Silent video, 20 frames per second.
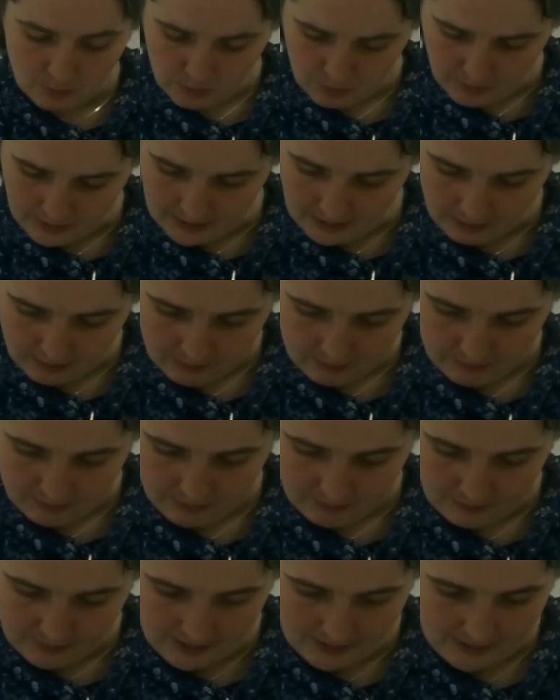ooh, Willow,
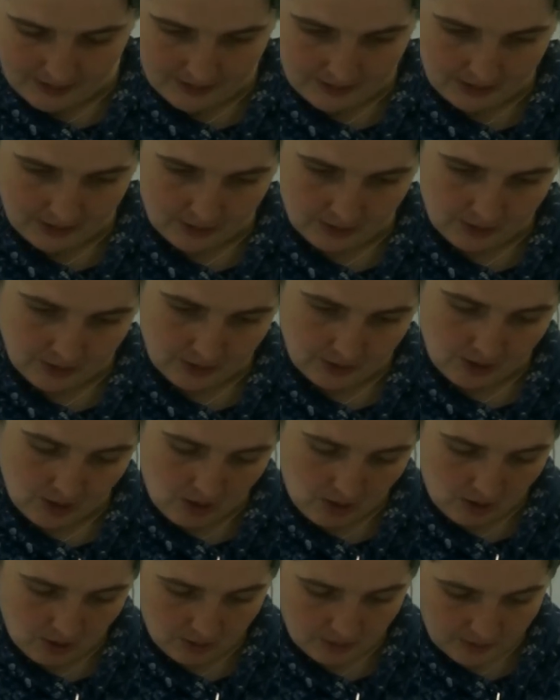where is it
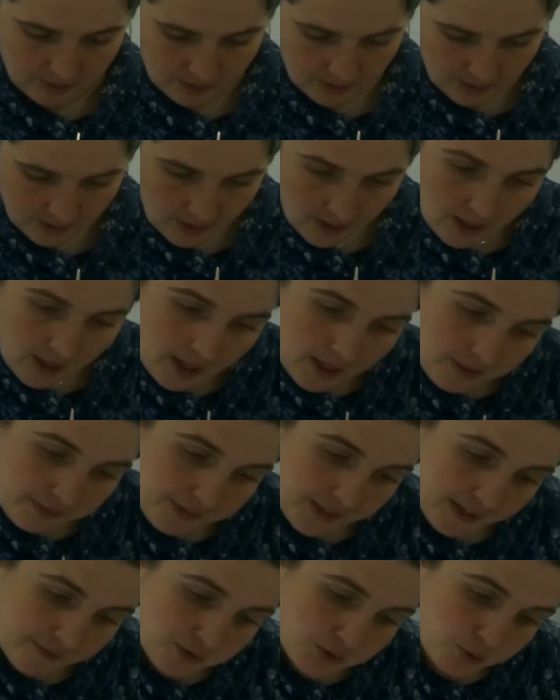gone?
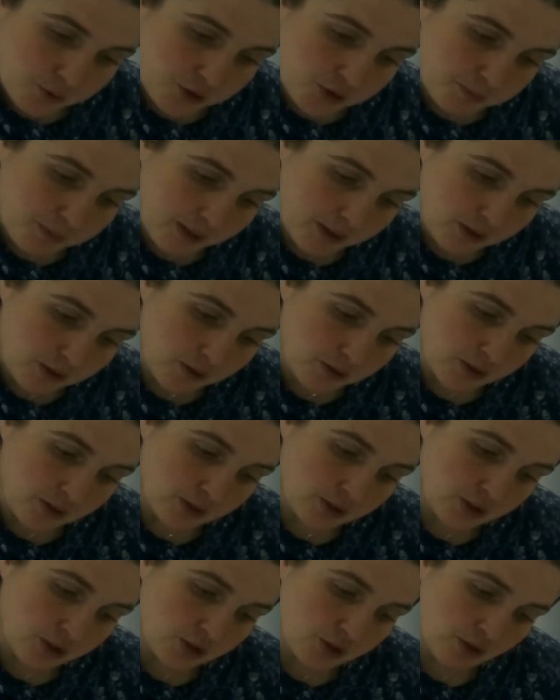They've talked about
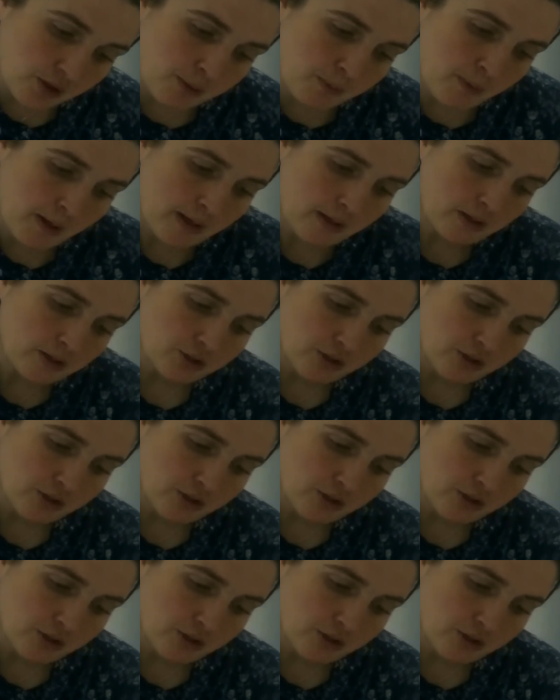using it to stre uh,